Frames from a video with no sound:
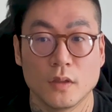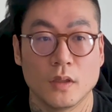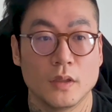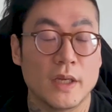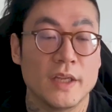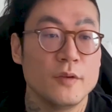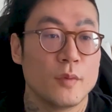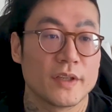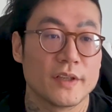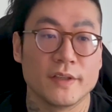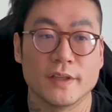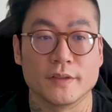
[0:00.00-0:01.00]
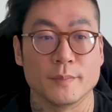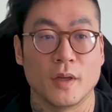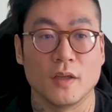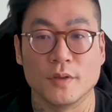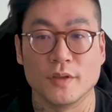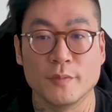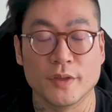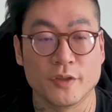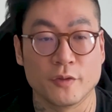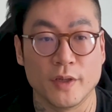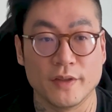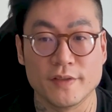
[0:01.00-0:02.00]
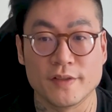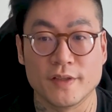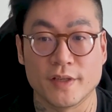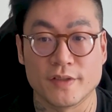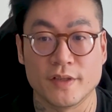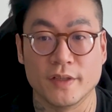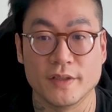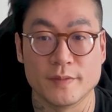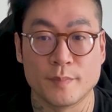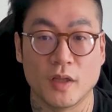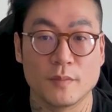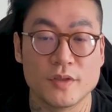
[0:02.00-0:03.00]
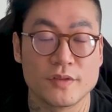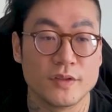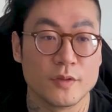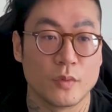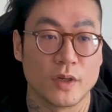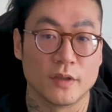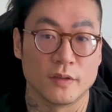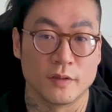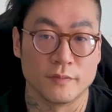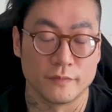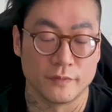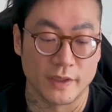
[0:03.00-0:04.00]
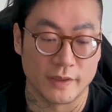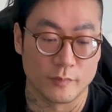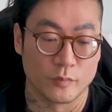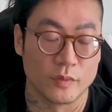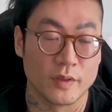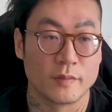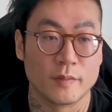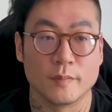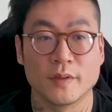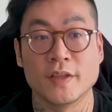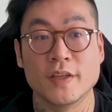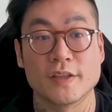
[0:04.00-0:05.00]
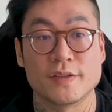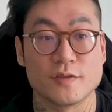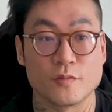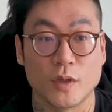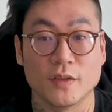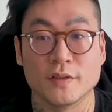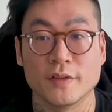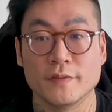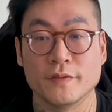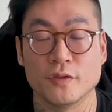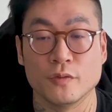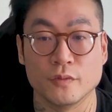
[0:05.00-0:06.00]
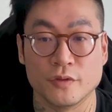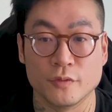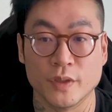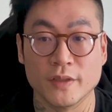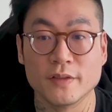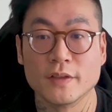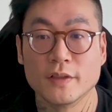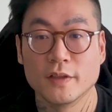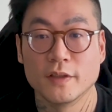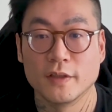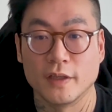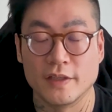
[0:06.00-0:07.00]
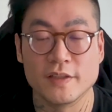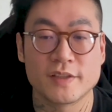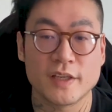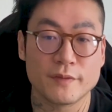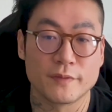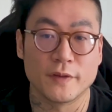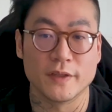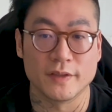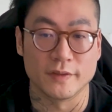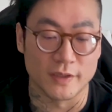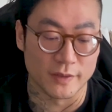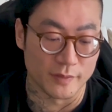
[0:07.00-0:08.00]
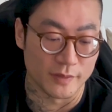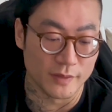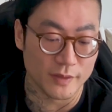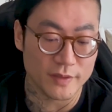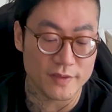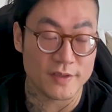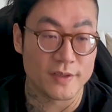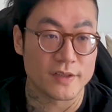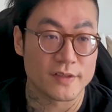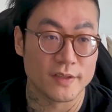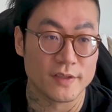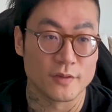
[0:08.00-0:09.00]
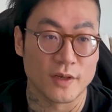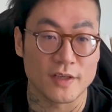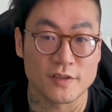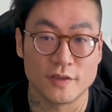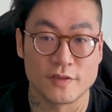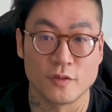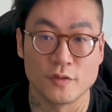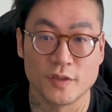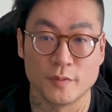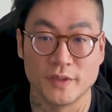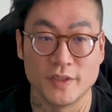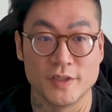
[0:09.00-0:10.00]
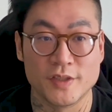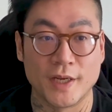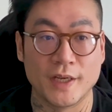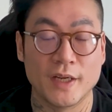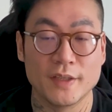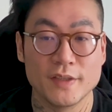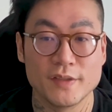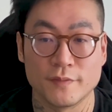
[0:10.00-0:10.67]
Yeah, anyone can connect to Polymer. Anyone can create these connection IDs. Polymer is only aware of like connections relative to it. It's kind of a funny thing. Like none of these connection IDs are actually associated with any chain IDs.